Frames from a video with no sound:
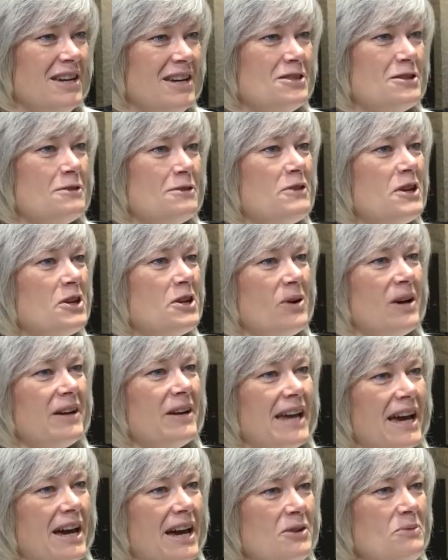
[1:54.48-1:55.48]
to figure out
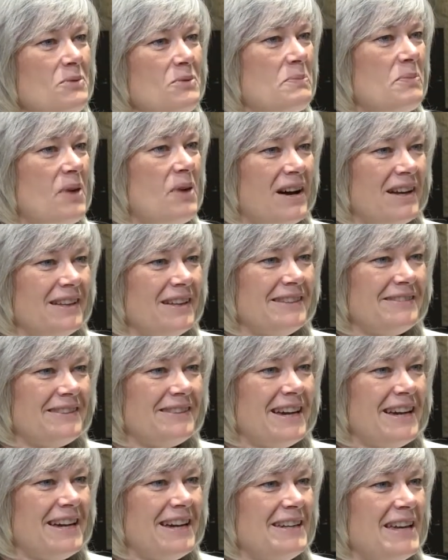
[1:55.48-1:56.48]
how do we pilot
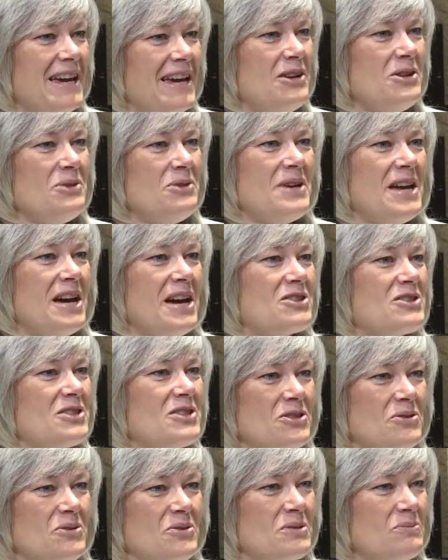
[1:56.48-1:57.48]
that, how do we actually
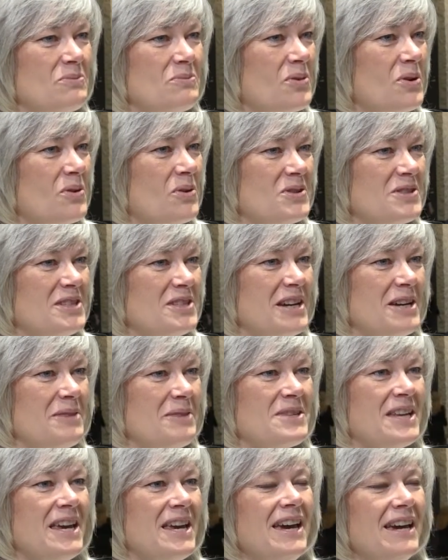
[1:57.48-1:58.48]
do some
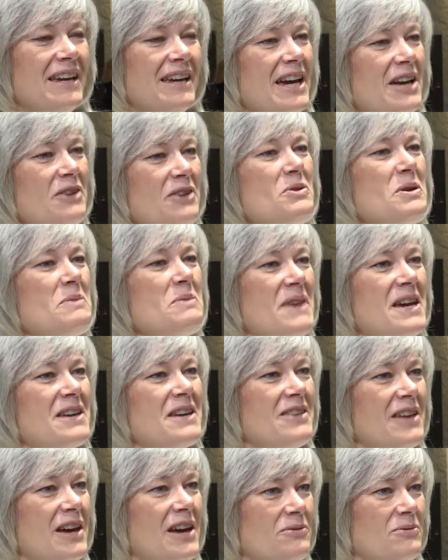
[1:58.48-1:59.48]
prototypes, and how do we make
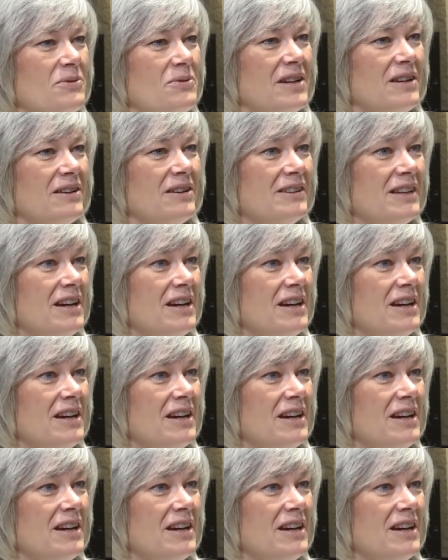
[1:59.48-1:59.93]
that real?